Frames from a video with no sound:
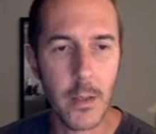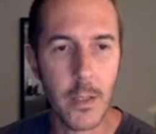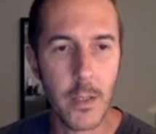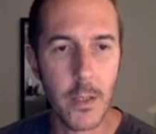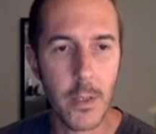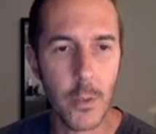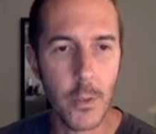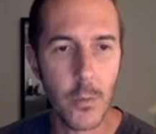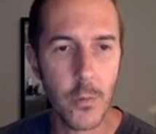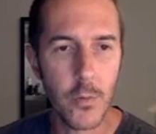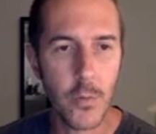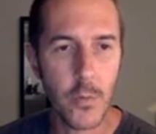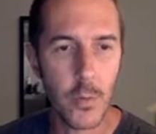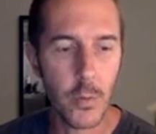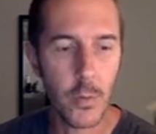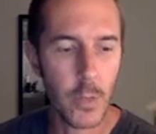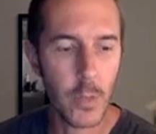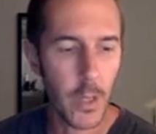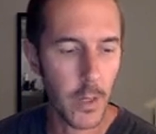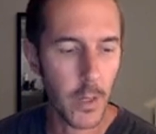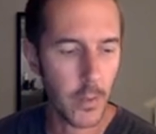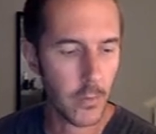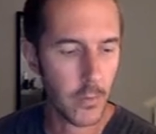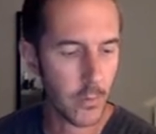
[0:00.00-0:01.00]
then those two
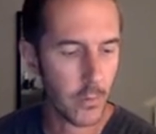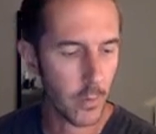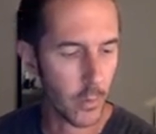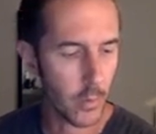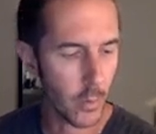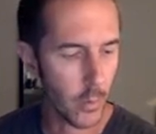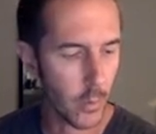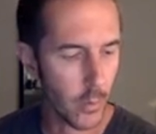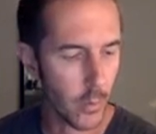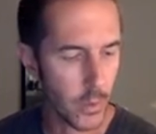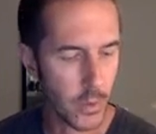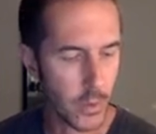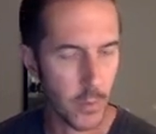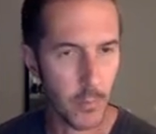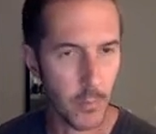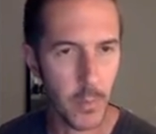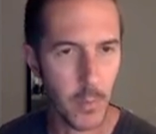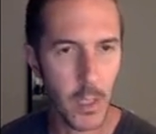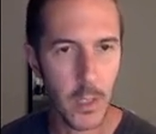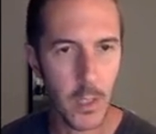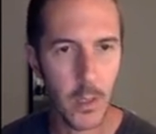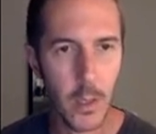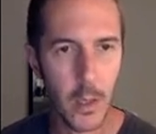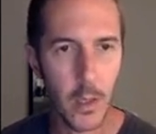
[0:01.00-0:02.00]
lines are going to
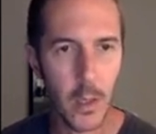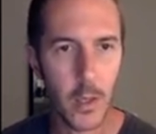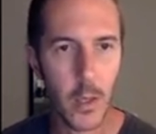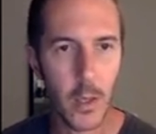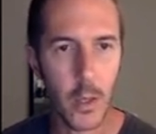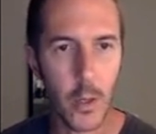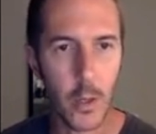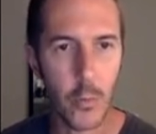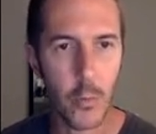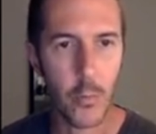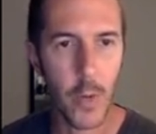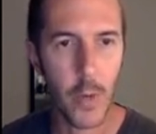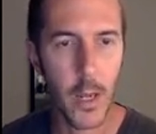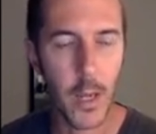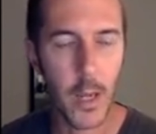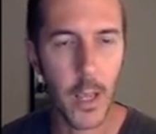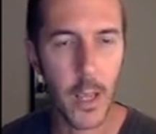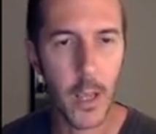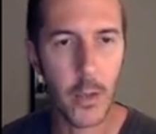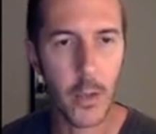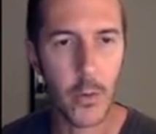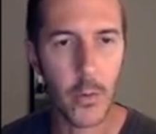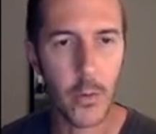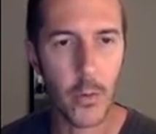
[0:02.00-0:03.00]
meet at a right
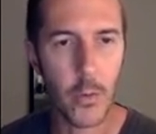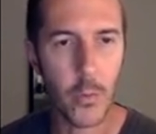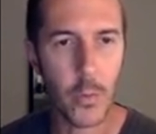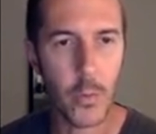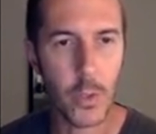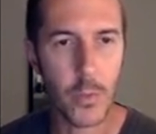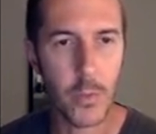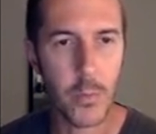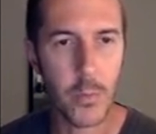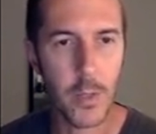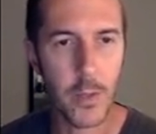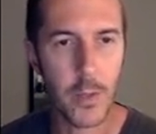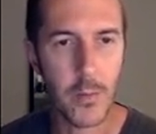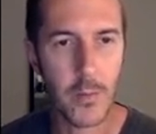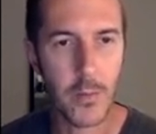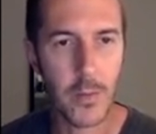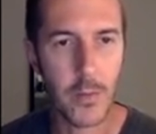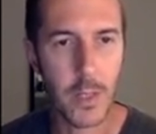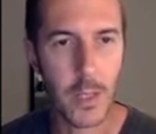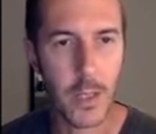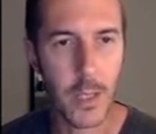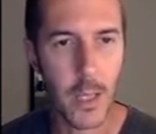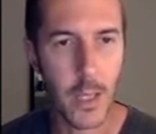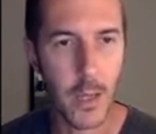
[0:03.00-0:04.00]
angle, which means
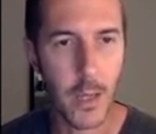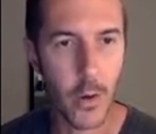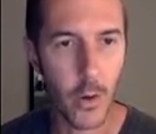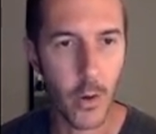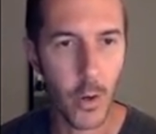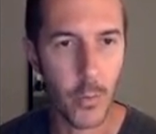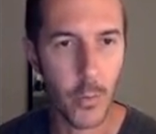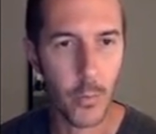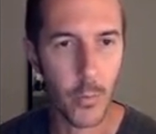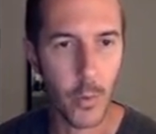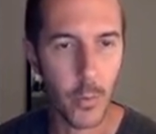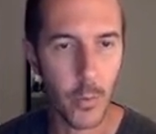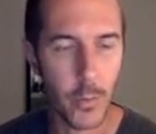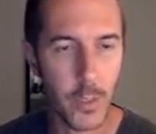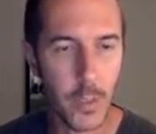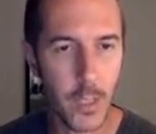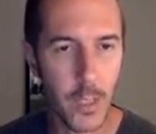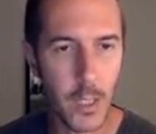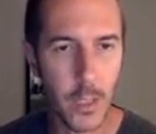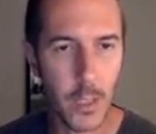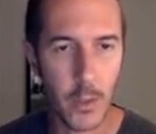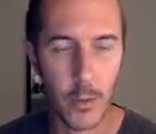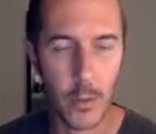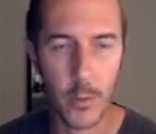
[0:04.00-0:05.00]
that they are
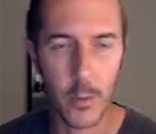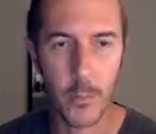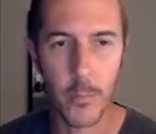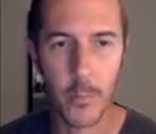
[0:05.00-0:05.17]
perpendicular.